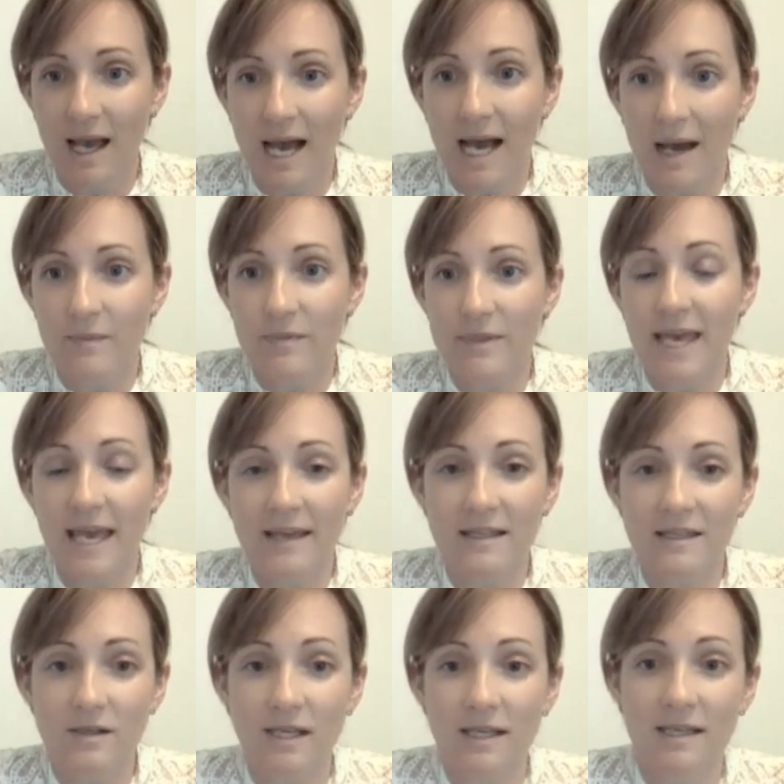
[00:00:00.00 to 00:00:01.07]

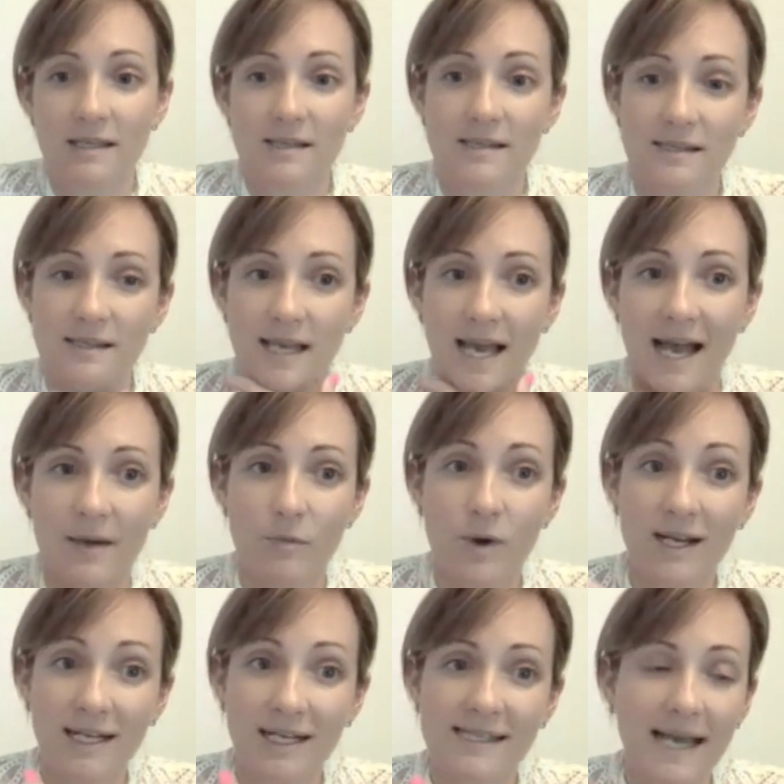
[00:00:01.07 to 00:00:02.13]
That is
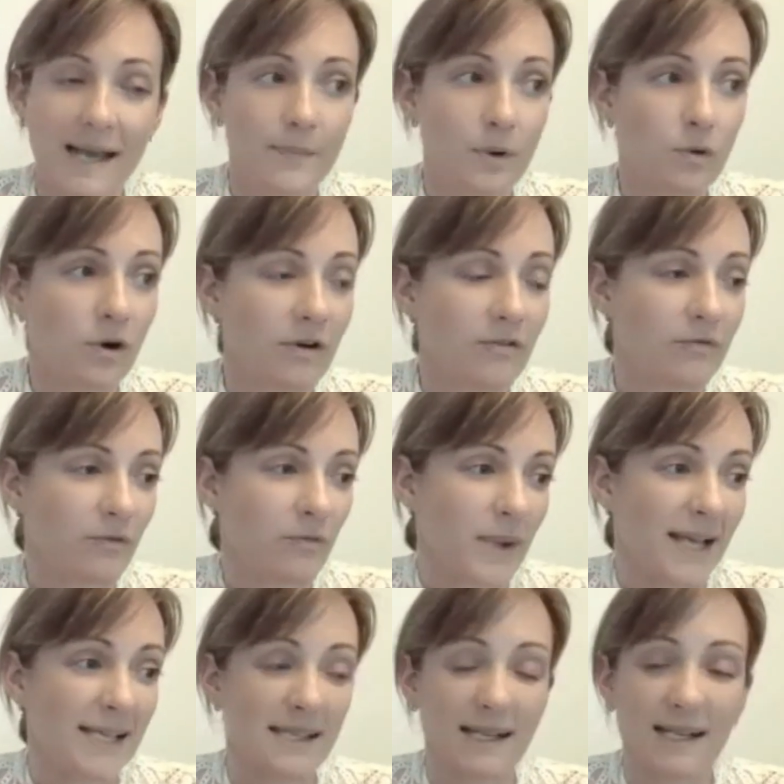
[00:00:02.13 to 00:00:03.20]
one example of
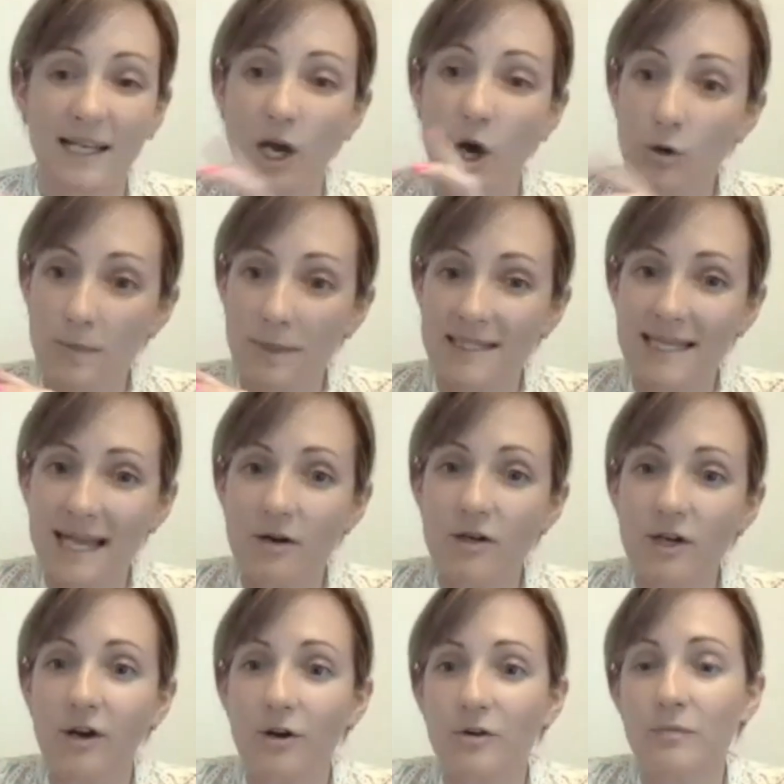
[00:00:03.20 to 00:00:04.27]
basically open
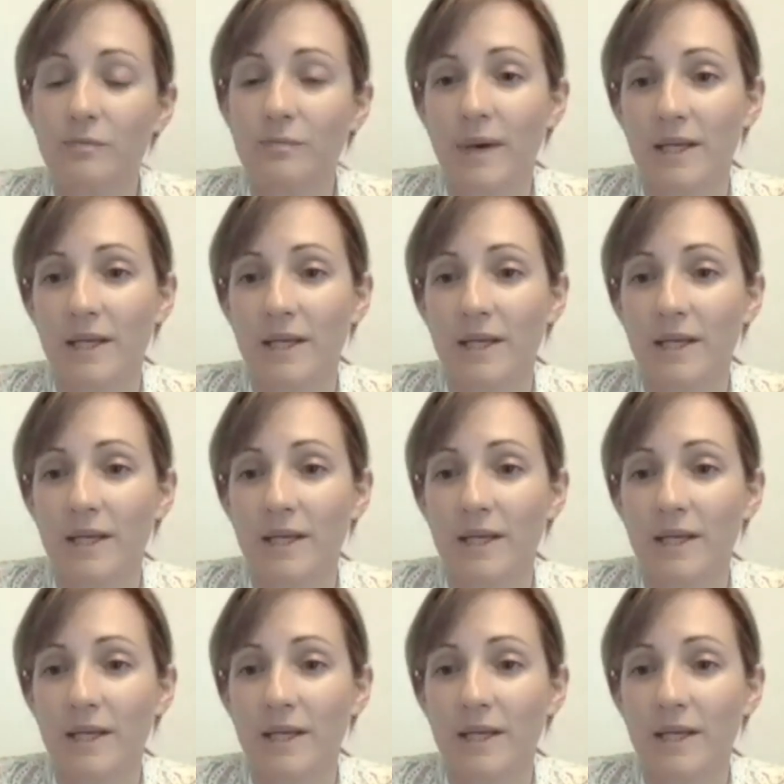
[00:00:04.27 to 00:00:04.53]
telco,